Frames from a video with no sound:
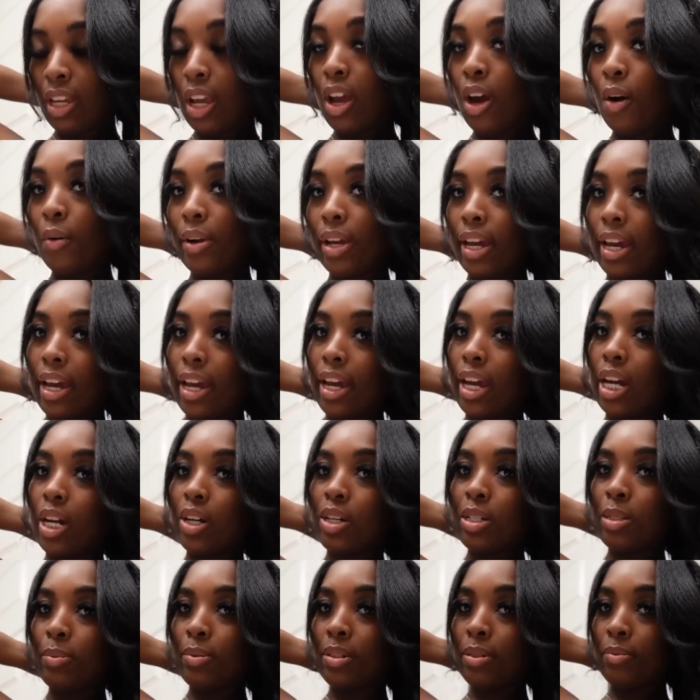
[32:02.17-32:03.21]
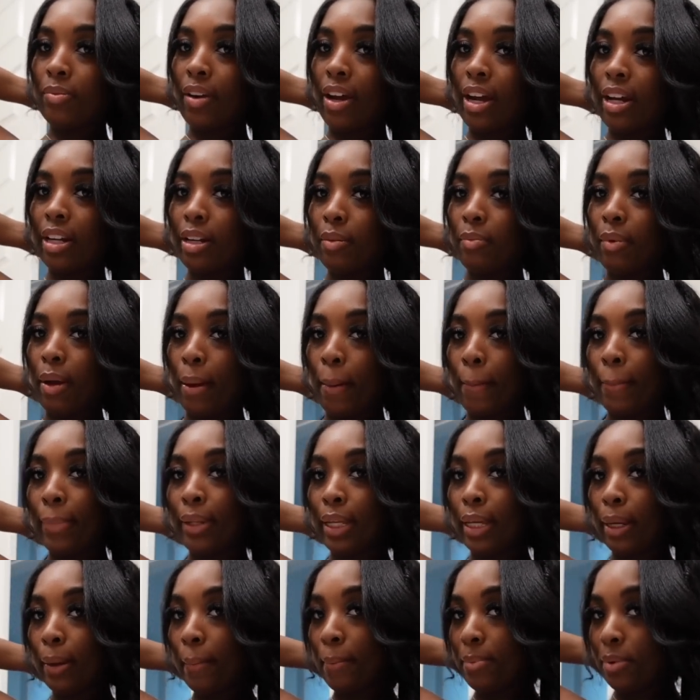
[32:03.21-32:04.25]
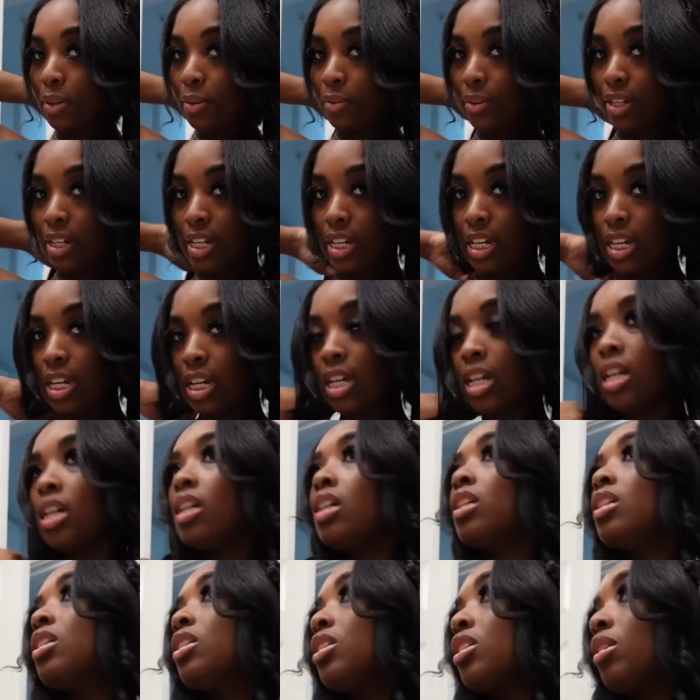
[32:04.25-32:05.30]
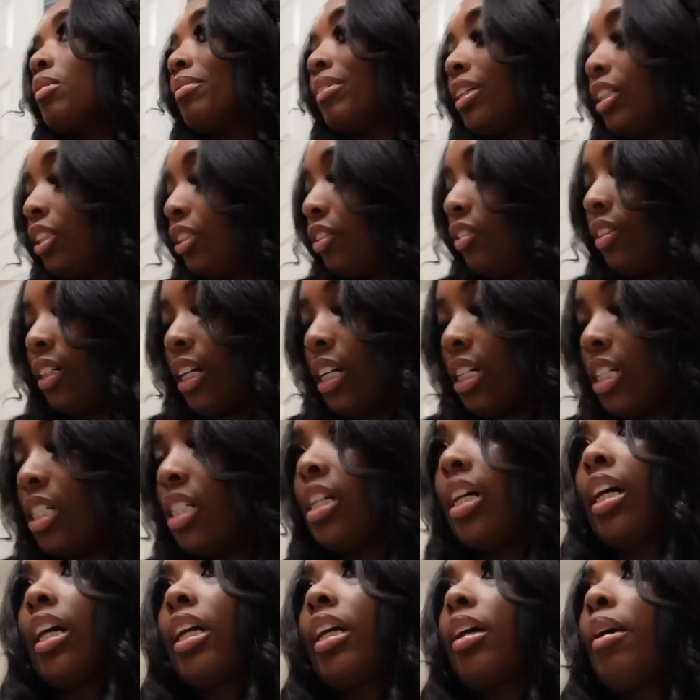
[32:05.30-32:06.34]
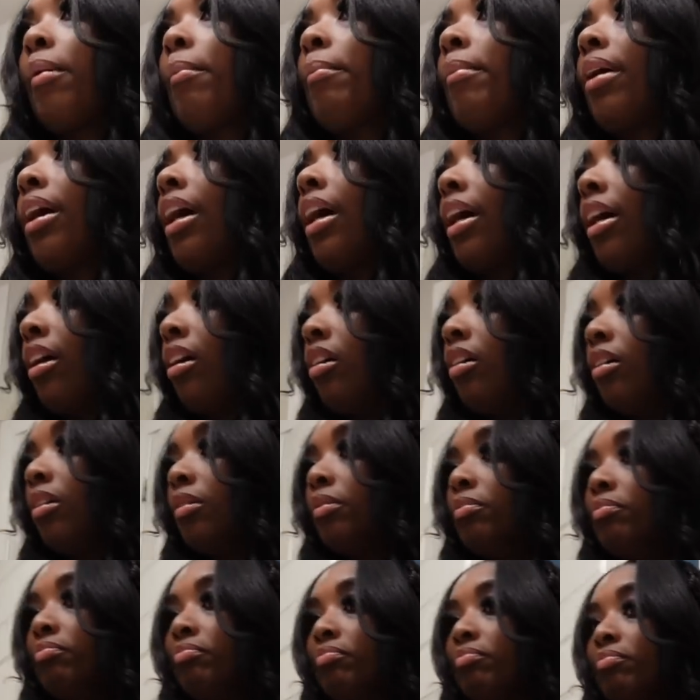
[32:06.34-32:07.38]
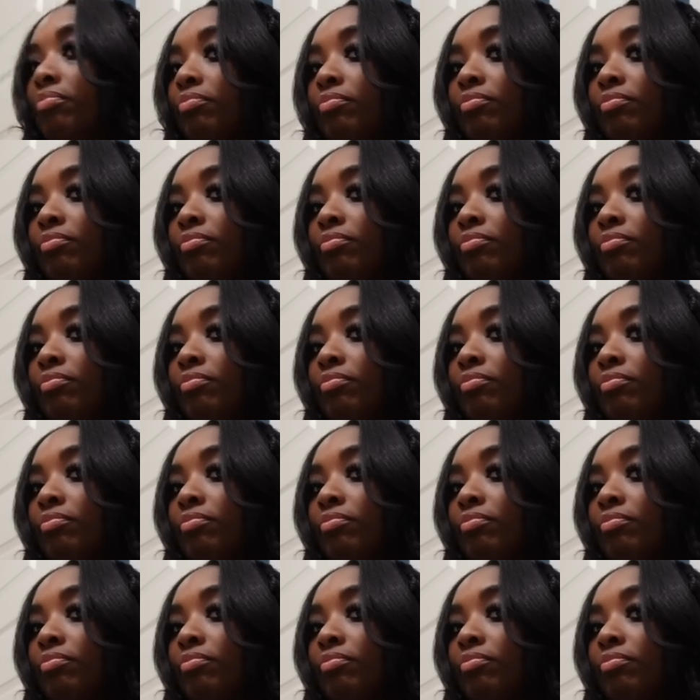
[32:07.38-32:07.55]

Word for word: Oh, yeah. Hair is provided by Blink Beauty. So make sure you guys check my um,